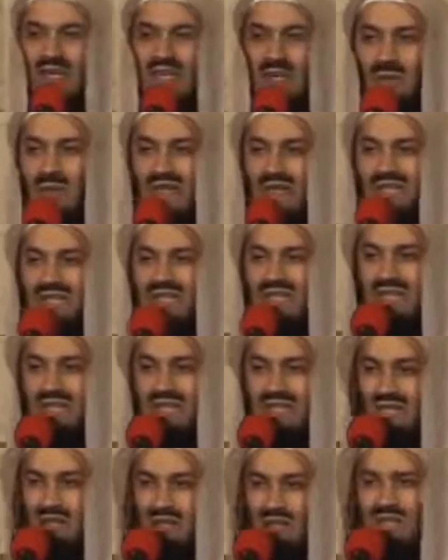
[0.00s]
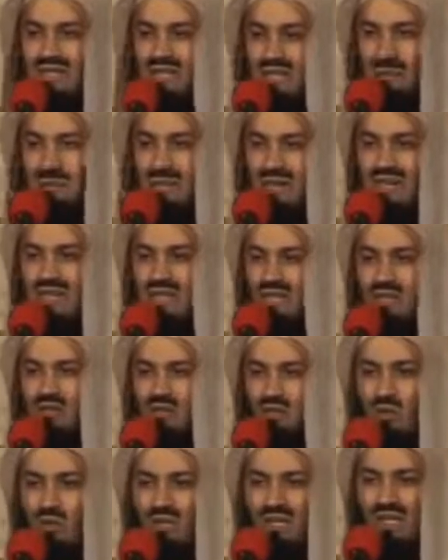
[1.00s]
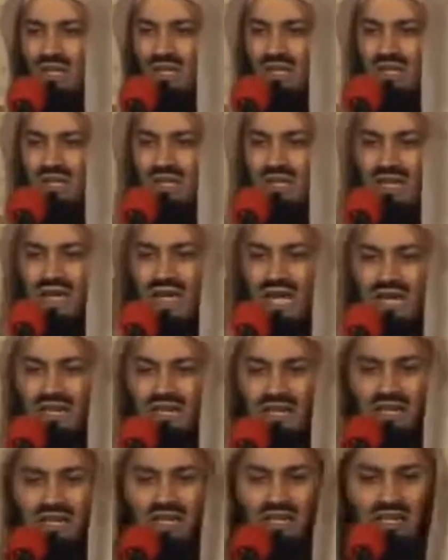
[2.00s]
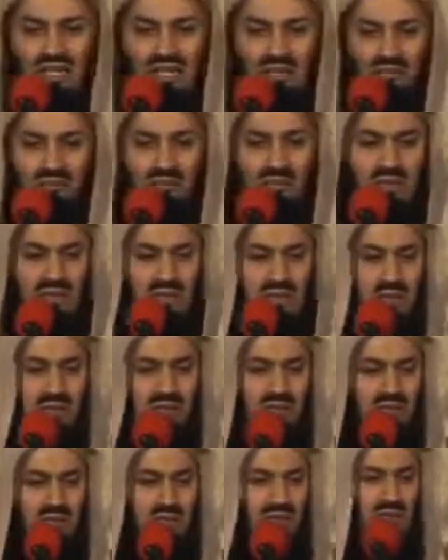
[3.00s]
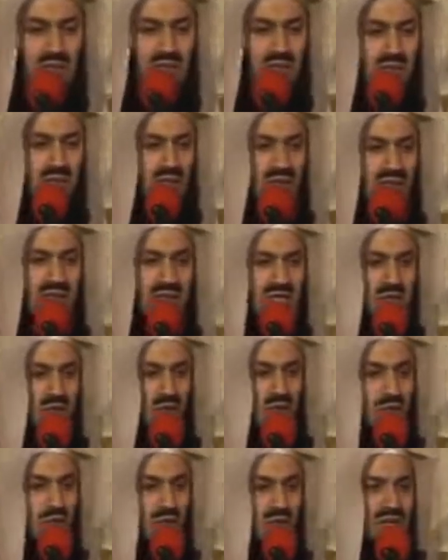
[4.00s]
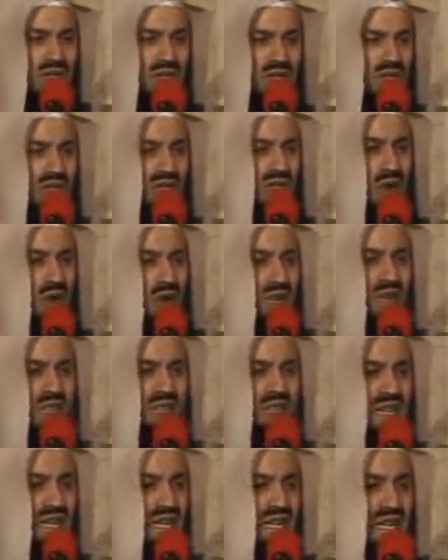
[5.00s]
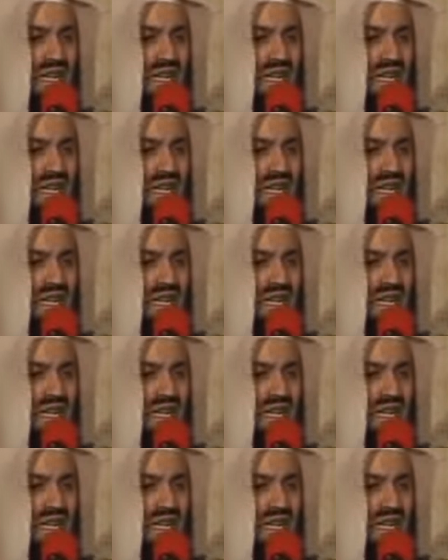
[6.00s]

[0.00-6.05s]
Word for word: He went, he got some buckets of water and he let all this flock